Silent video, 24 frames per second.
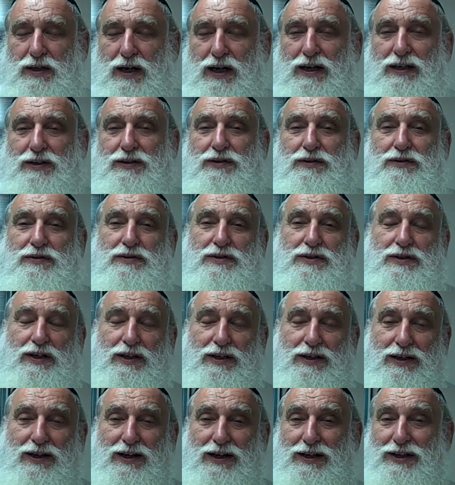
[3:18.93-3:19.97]
doctors,
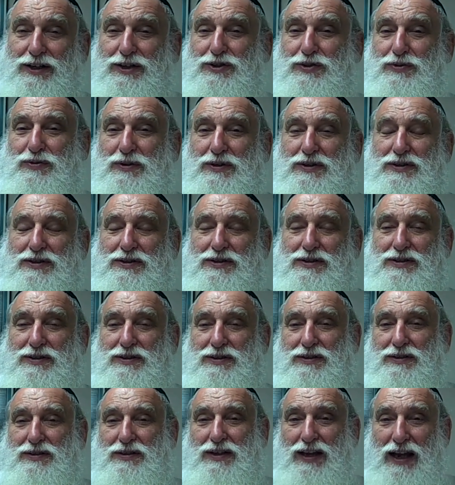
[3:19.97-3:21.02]

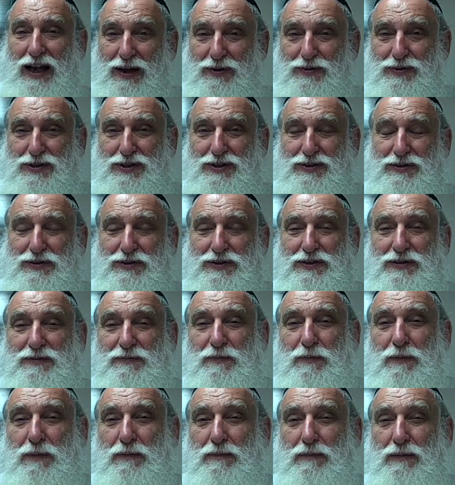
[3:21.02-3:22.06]
psychiatrists, counselors,
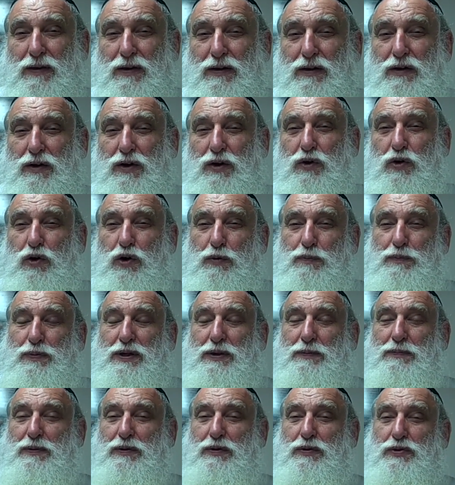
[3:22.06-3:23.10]
or
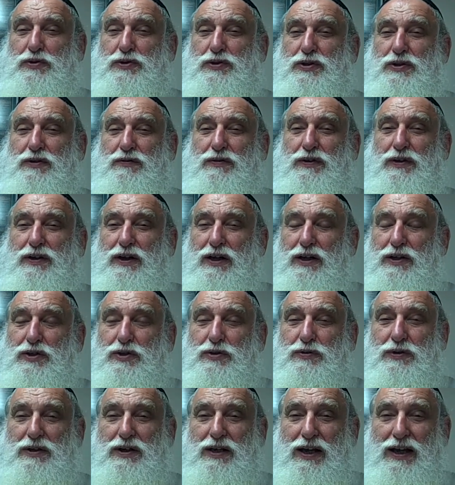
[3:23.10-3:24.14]
people who serve the
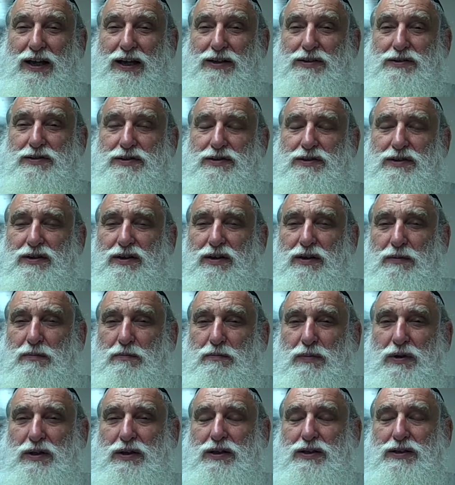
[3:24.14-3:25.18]
country as
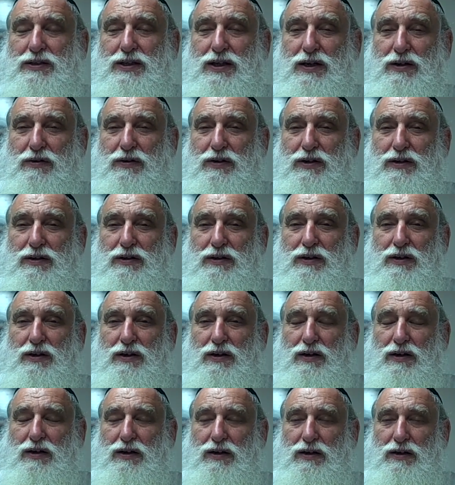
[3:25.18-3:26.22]
military
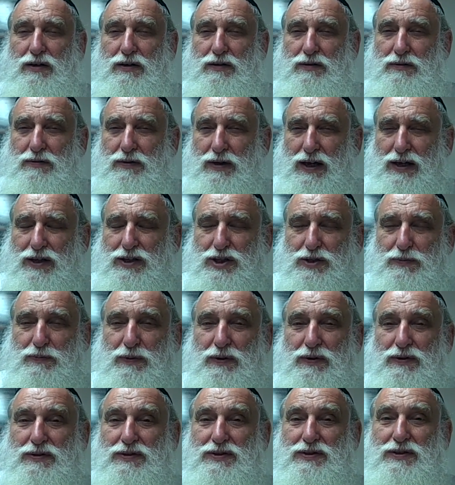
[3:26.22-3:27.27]
uh,
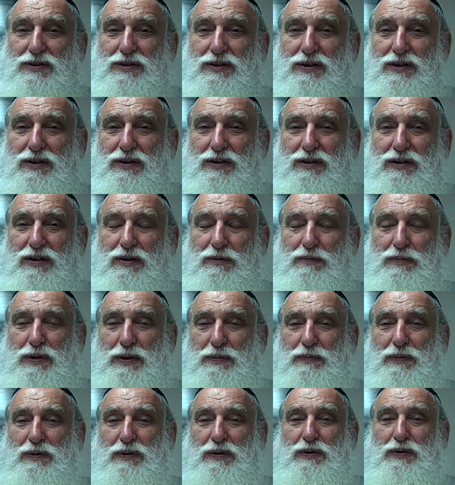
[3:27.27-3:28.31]
experts, uh,
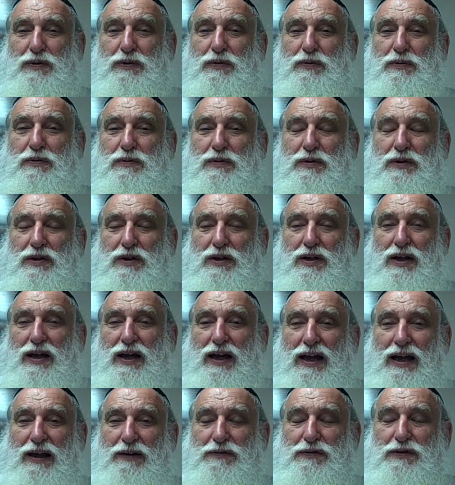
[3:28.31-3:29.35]
people who
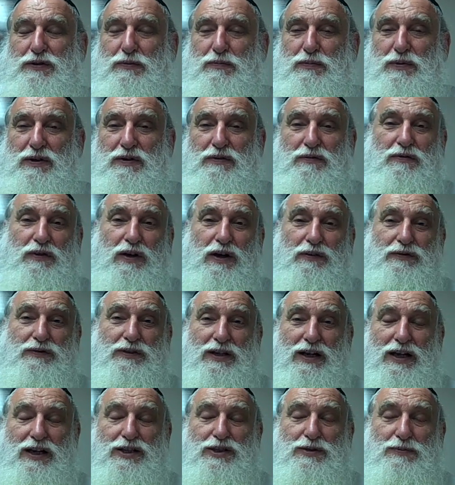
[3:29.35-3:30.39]
have to be
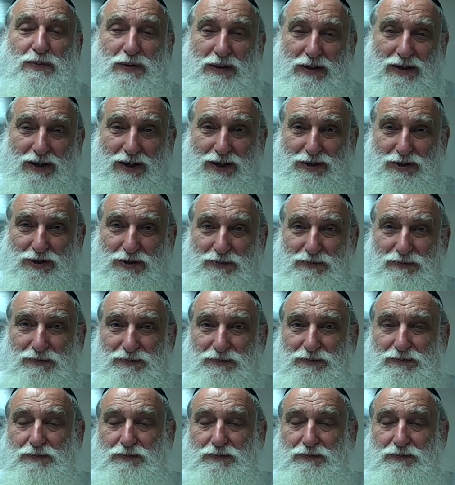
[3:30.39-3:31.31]
involved in espionage